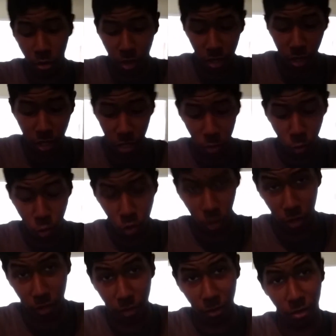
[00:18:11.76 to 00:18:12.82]
much just
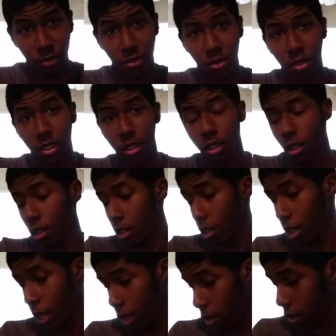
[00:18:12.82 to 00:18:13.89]
won.
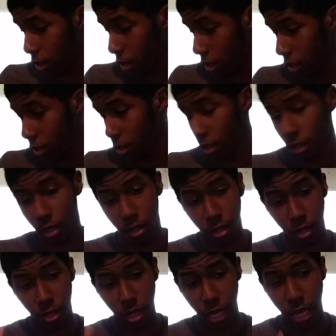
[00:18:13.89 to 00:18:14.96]
And
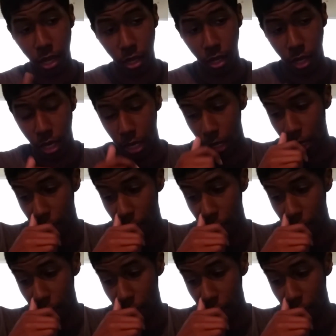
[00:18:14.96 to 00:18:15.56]
in the